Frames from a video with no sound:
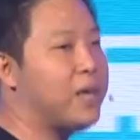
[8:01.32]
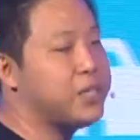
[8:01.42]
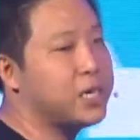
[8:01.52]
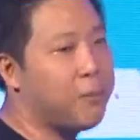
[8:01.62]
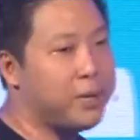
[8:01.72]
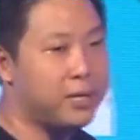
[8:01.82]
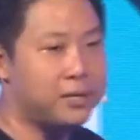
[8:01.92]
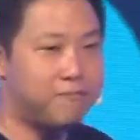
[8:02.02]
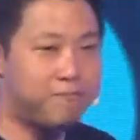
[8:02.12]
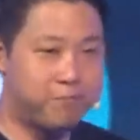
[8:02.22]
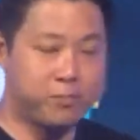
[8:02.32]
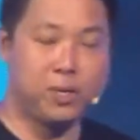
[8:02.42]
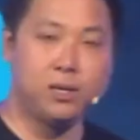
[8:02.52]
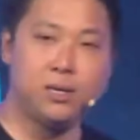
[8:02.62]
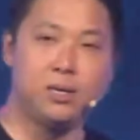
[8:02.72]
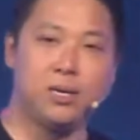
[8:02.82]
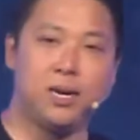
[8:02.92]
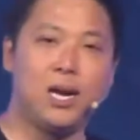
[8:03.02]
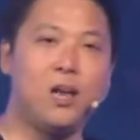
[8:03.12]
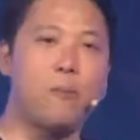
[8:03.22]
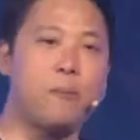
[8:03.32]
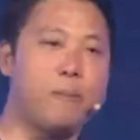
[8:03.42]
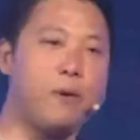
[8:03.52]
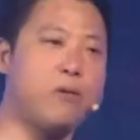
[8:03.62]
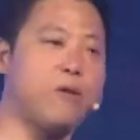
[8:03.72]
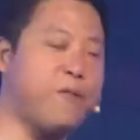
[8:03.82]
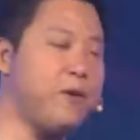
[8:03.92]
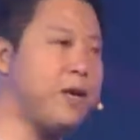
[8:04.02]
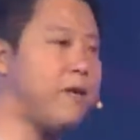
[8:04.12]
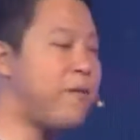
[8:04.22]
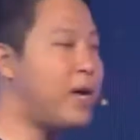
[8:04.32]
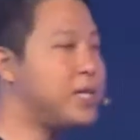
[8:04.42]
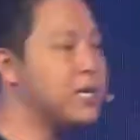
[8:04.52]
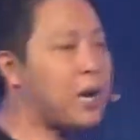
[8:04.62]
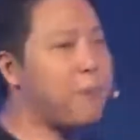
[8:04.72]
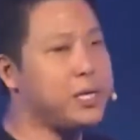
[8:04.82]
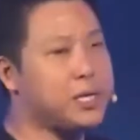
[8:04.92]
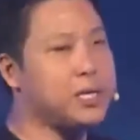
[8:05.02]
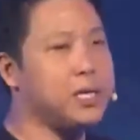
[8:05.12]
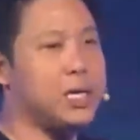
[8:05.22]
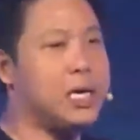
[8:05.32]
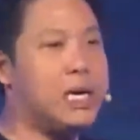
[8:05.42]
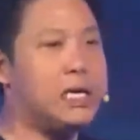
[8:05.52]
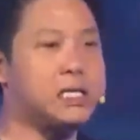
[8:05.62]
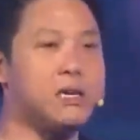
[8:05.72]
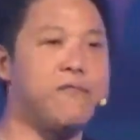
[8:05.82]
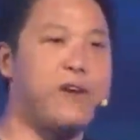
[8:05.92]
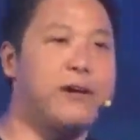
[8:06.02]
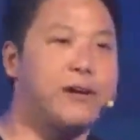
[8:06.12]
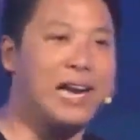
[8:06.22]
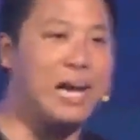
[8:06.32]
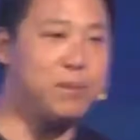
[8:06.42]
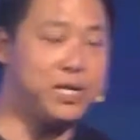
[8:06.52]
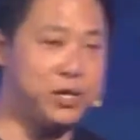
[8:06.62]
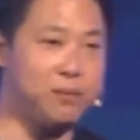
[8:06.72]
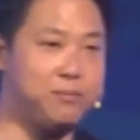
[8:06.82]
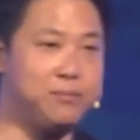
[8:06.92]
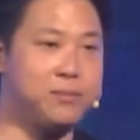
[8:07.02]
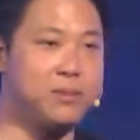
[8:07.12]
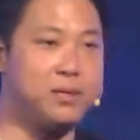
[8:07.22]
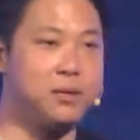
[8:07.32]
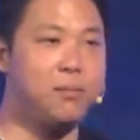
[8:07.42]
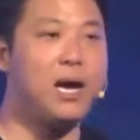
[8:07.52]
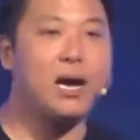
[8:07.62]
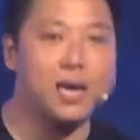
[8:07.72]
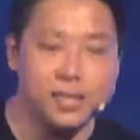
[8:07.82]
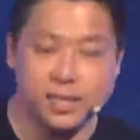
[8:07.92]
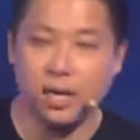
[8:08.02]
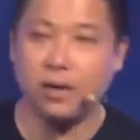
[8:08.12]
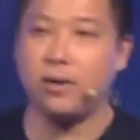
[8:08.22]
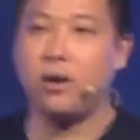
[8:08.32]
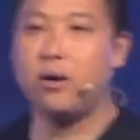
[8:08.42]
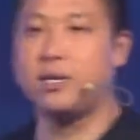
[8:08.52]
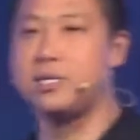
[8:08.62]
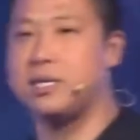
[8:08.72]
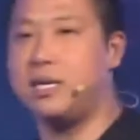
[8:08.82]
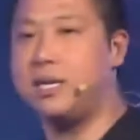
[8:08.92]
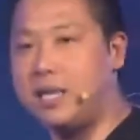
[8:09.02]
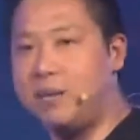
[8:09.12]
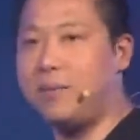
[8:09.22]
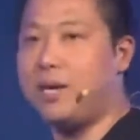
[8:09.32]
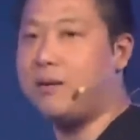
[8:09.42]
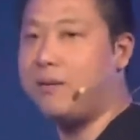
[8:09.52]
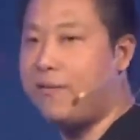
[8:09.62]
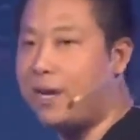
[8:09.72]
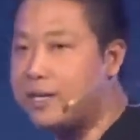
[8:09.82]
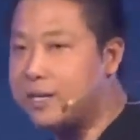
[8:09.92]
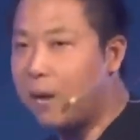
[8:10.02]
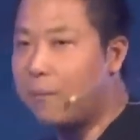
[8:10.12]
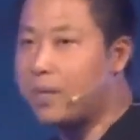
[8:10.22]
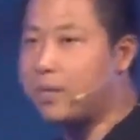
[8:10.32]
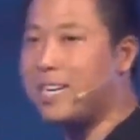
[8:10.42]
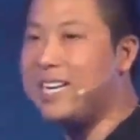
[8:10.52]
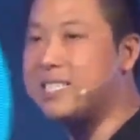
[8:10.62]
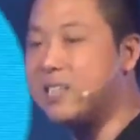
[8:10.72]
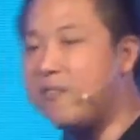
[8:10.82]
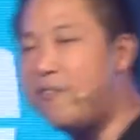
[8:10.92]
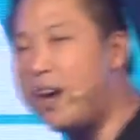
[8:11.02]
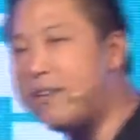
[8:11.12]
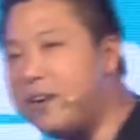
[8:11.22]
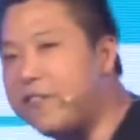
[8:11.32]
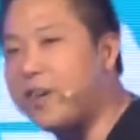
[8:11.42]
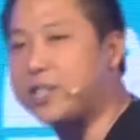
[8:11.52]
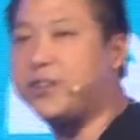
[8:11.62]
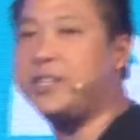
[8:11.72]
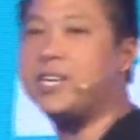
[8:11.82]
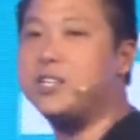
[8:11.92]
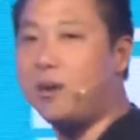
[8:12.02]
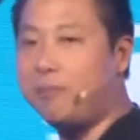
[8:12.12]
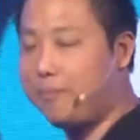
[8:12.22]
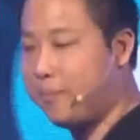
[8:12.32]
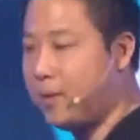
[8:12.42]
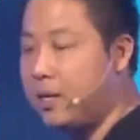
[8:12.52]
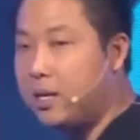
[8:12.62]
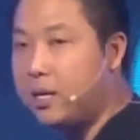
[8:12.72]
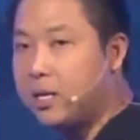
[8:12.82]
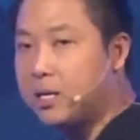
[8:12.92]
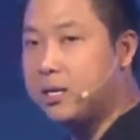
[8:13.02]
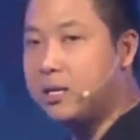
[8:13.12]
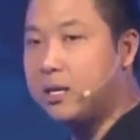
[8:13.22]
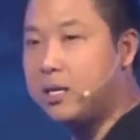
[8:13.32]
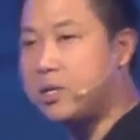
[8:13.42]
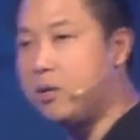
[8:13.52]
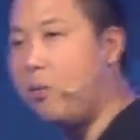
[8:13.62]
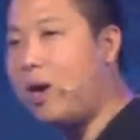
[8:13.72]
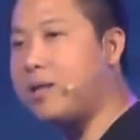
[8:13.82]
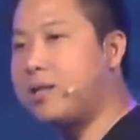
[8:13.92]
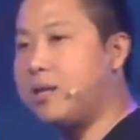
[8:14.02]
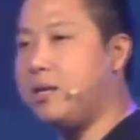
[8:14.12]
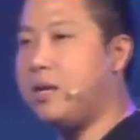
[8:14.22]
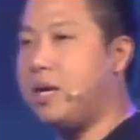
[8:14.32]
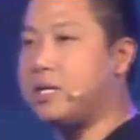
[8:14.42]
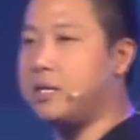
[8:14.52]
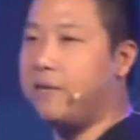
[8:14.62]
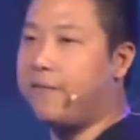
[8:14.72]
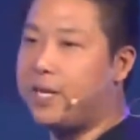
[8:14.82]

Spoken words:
venture capital? A lot of people will feel that venture capital is a very glamour job. But I can tell you honestly, deep down, venture capital is a very frustrating job. So what is a